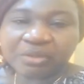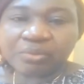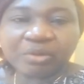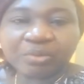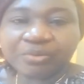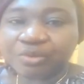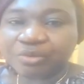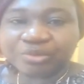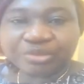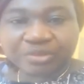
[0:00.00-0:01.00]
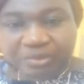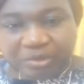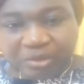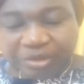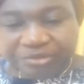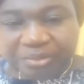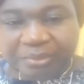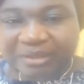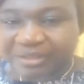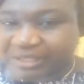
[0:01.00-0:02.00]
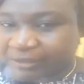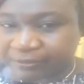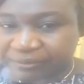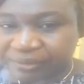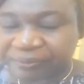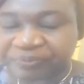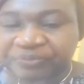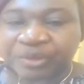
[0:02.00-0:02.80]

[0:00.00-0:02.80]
you work with your most difficult customer on day four